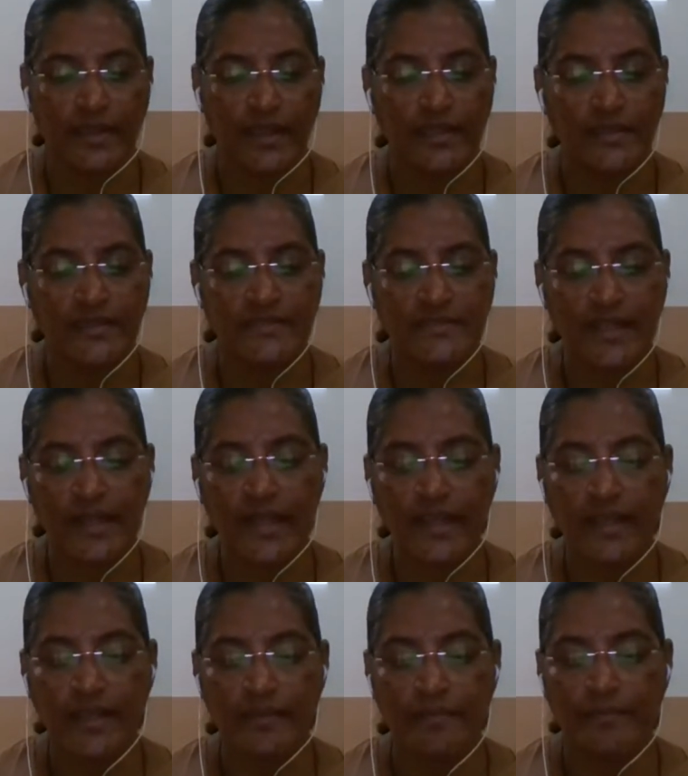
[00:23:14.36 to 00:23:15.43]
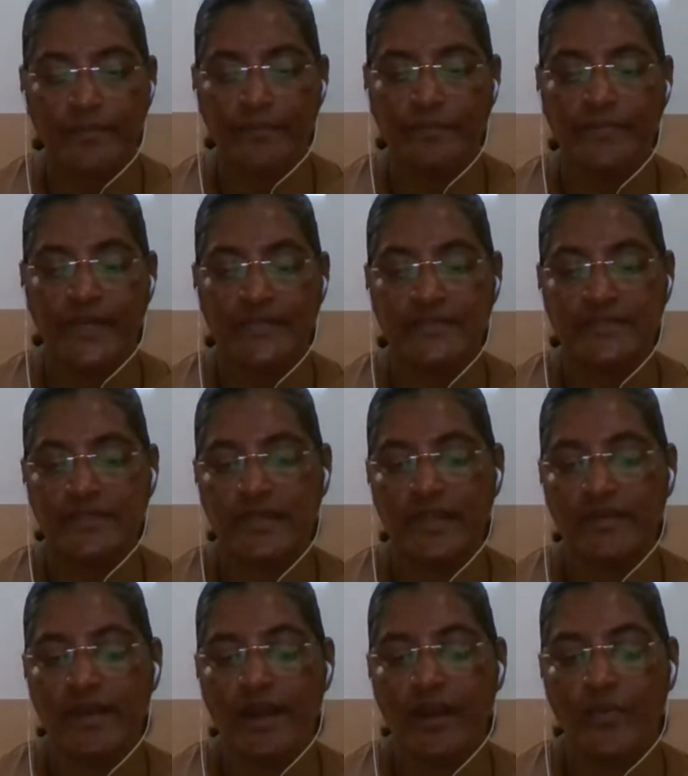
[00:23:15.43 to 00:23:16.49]
In this click button
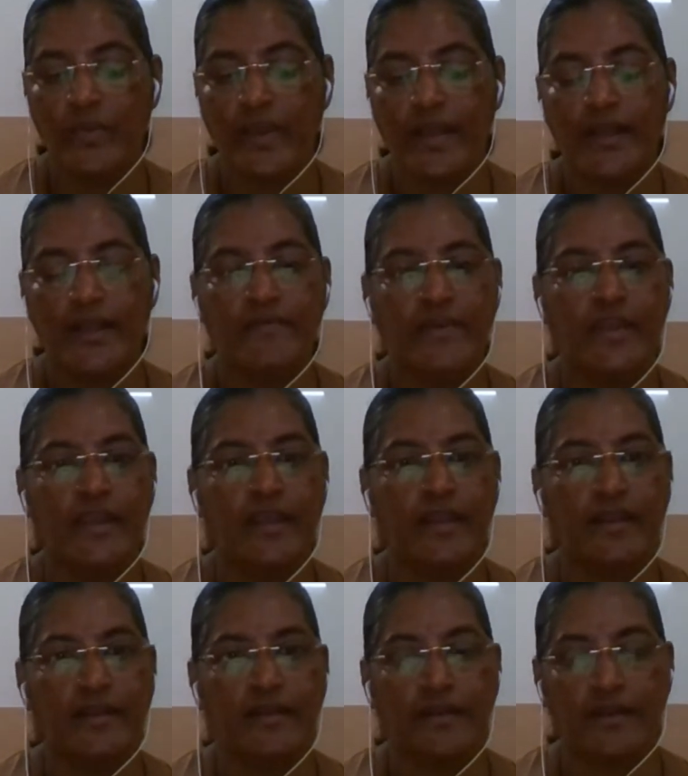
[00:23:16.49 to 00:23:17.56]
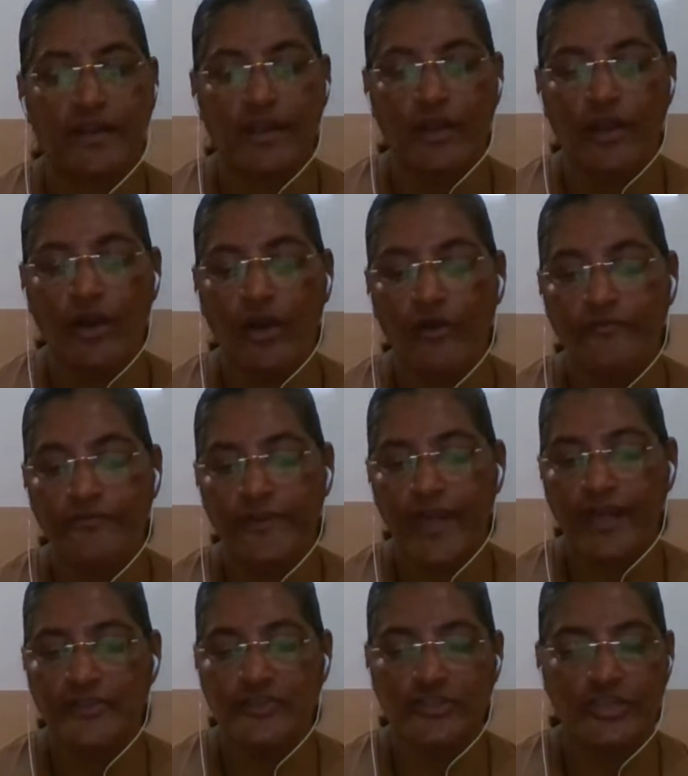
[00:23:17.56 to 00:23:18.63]
era we are living in, often
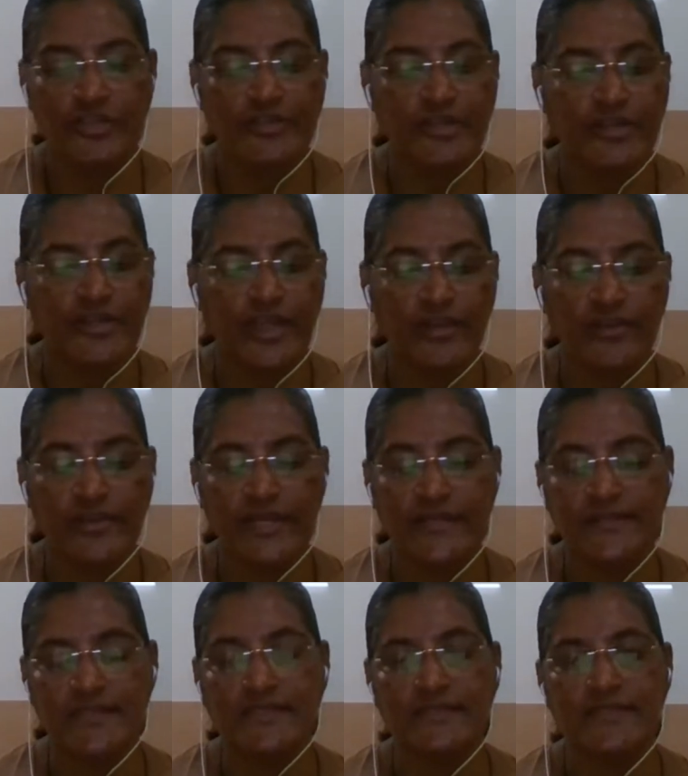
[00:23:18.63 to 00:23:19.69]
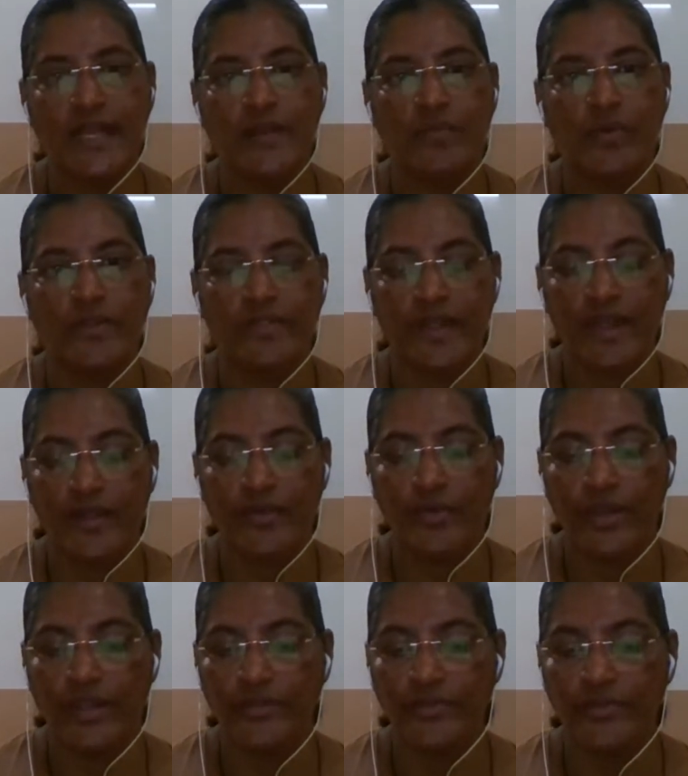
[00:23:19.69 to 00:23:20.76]
our children cannot understand what they are
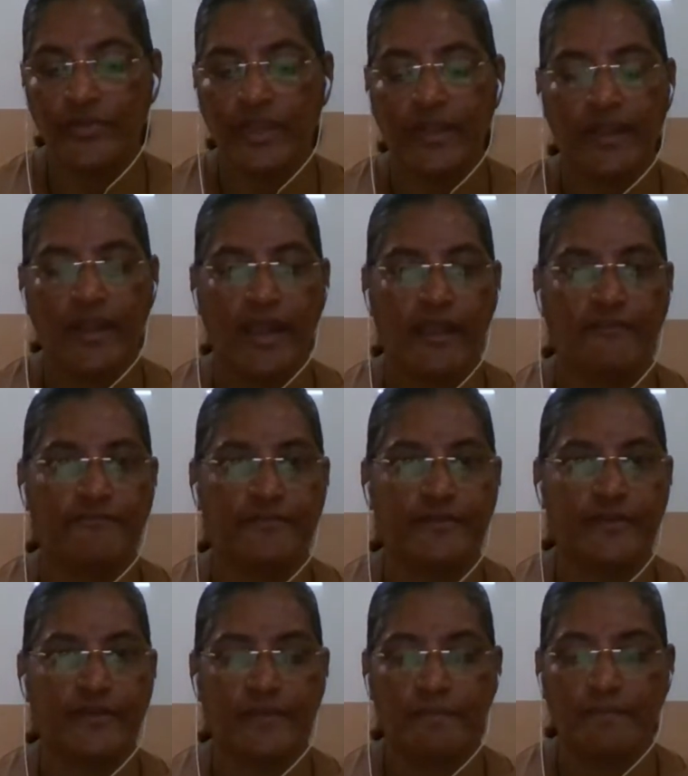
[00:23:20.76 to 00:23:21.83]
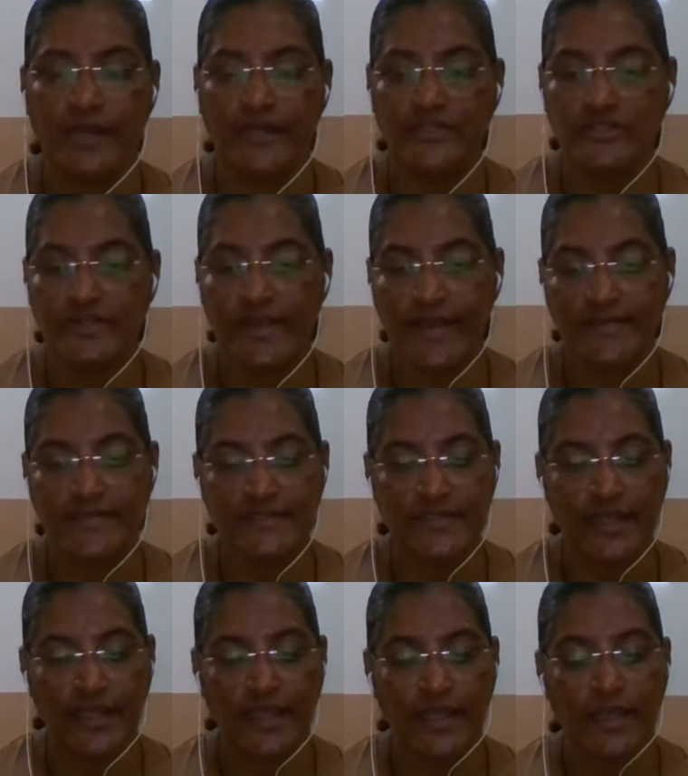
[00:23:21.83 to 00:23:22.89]
going through in life, much less
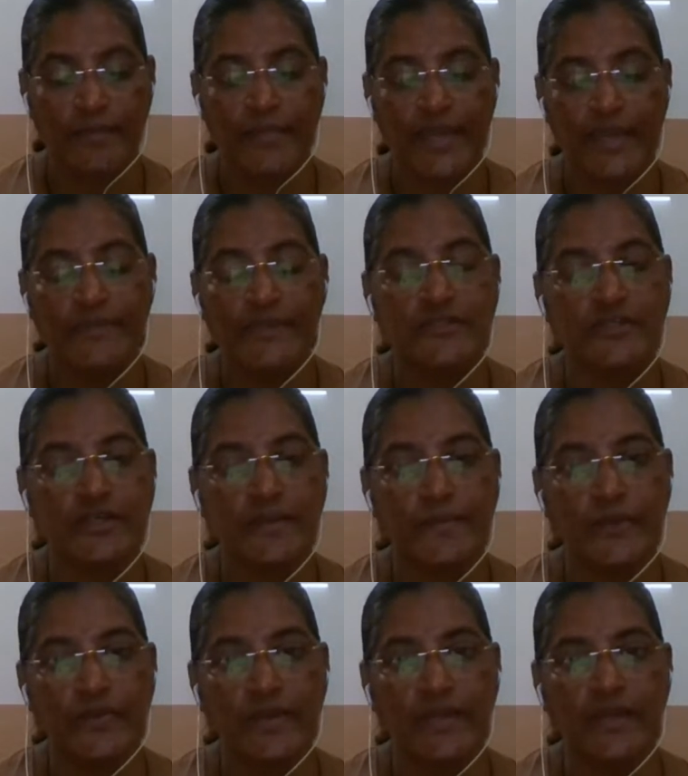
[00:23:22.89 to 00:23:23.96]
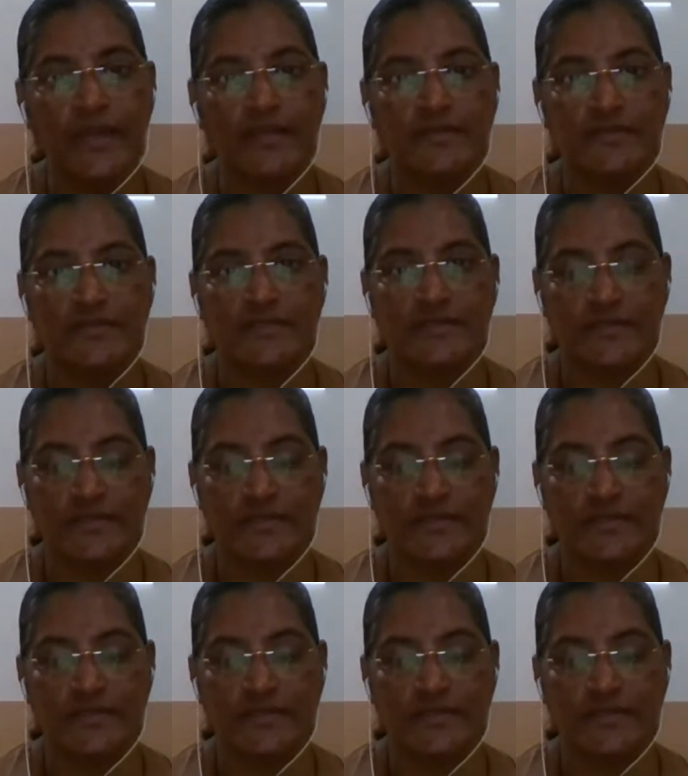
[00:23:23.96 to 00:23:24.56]
be able to communicate